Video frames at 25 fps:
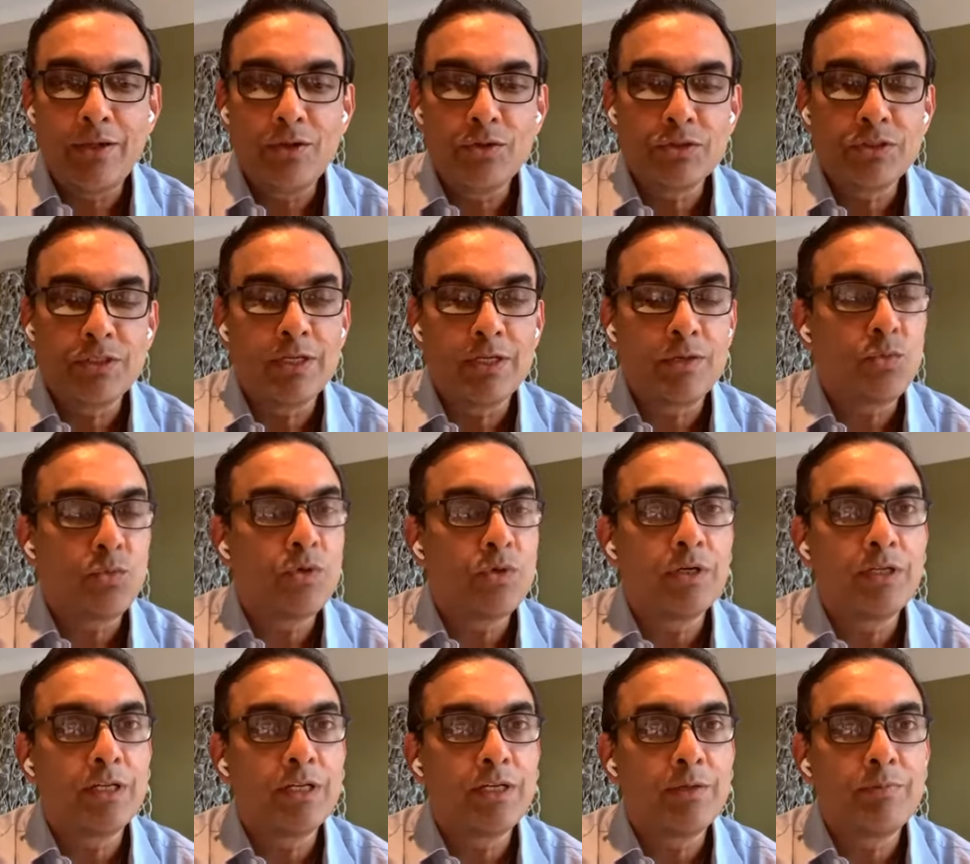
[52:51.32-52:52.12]
use that
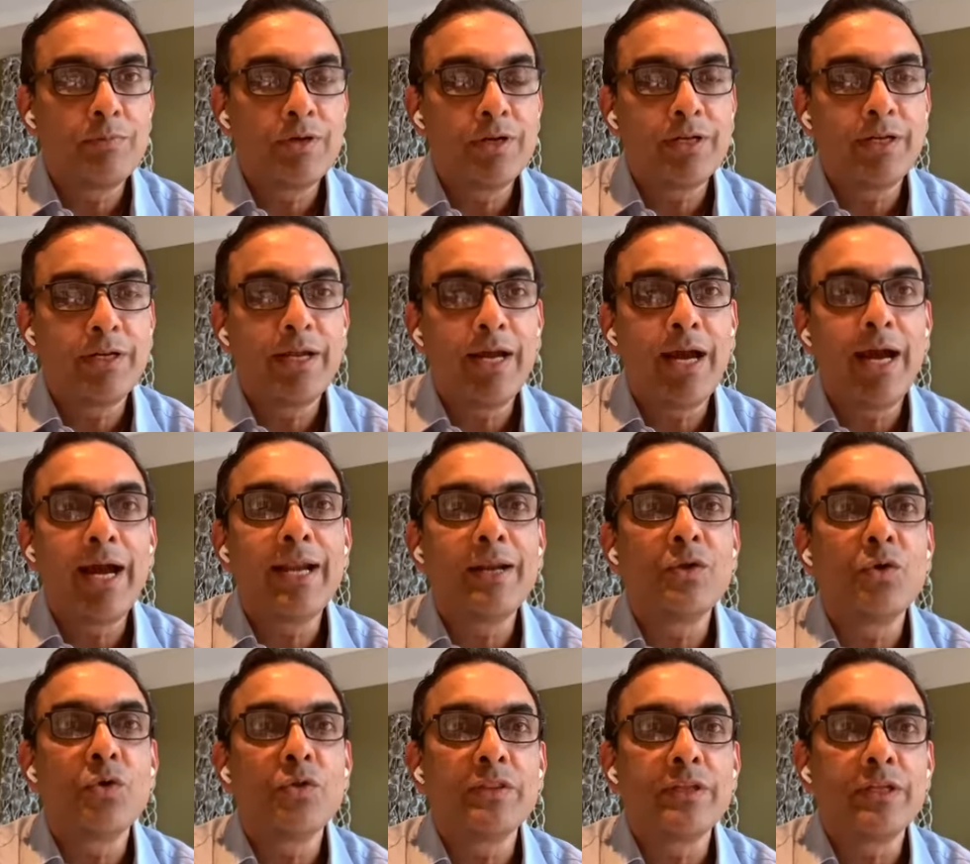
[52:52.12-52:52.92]
word deliberately, I
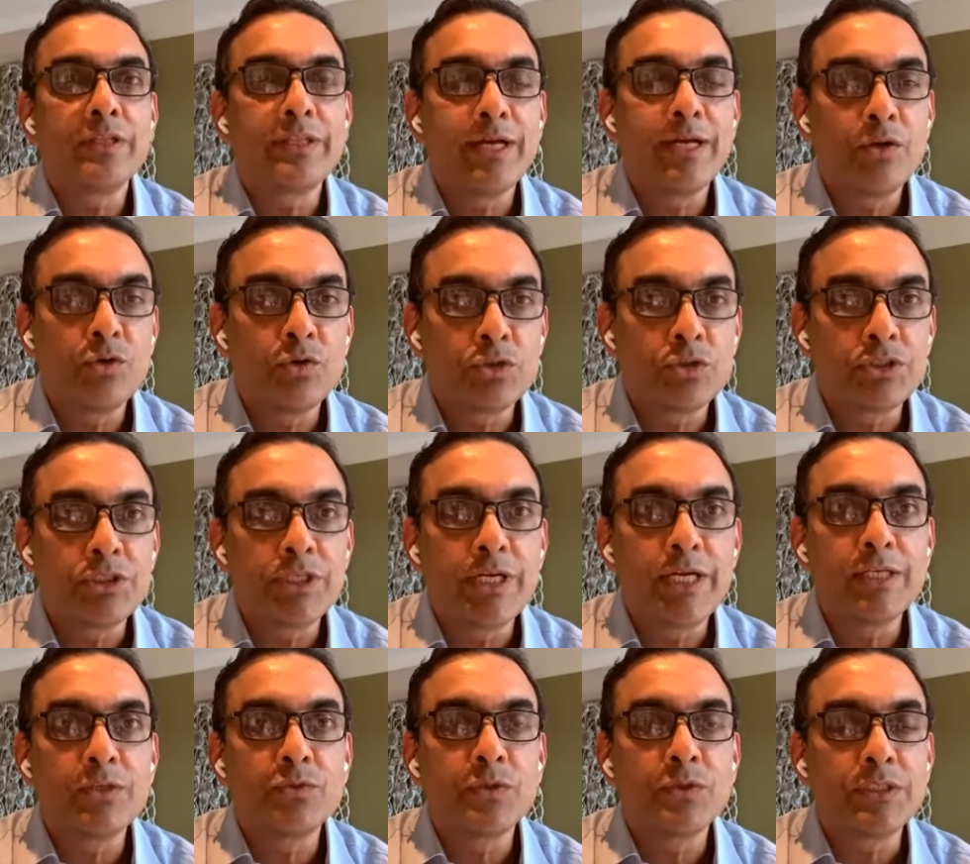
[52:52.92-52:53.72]
don't think they're going to
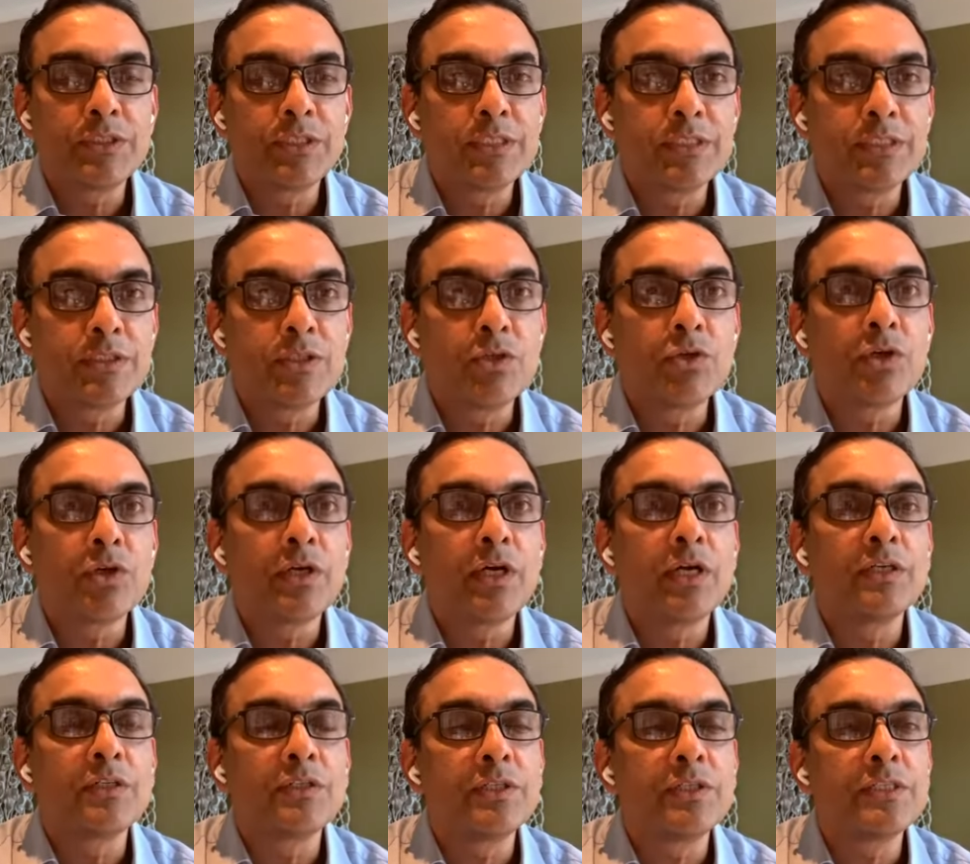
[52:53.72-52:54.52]
change, which is,
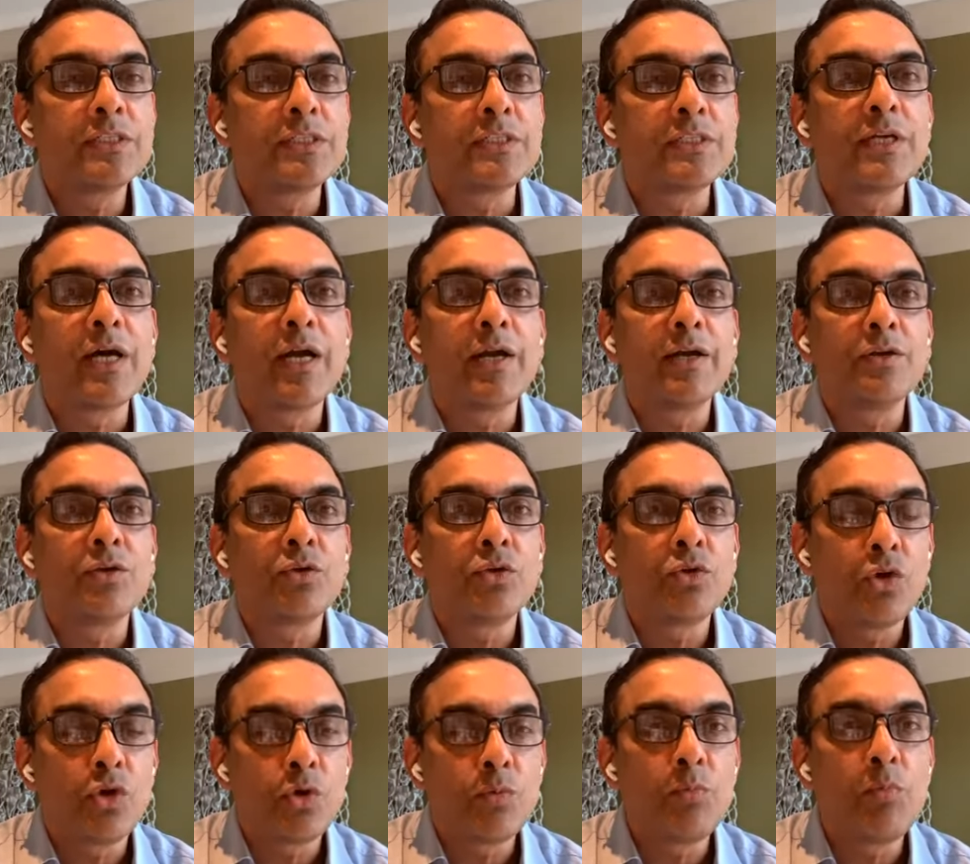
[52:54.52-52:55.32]
countries starting to
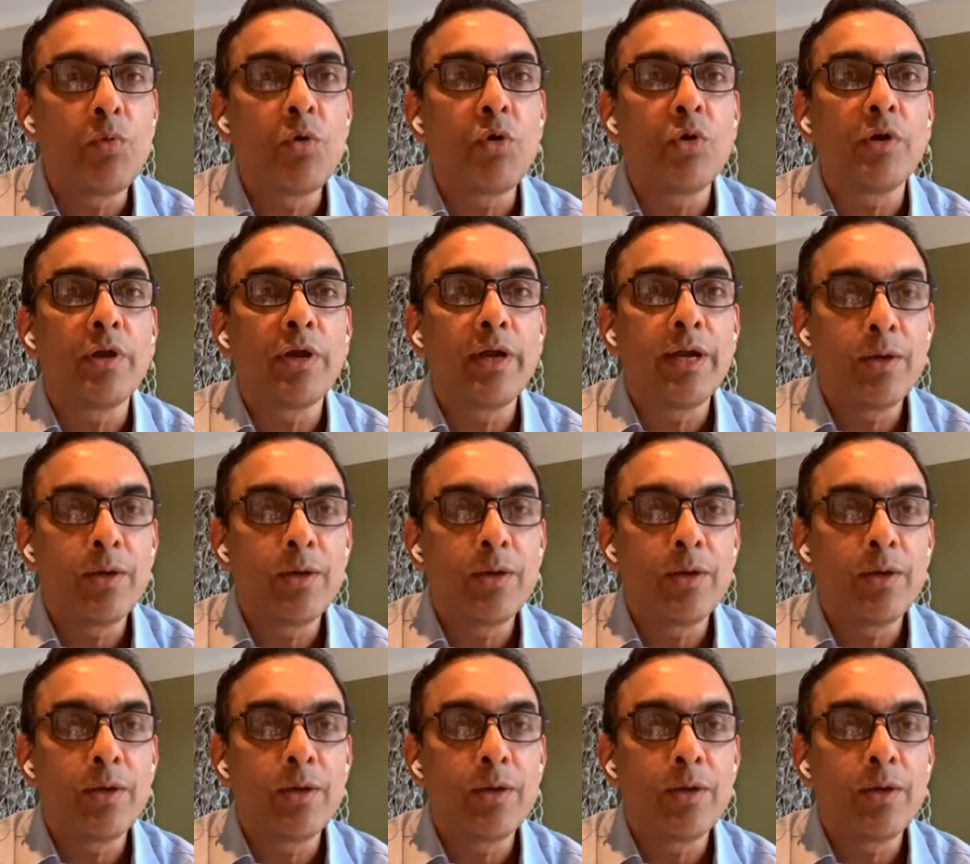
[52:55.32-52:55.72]
look more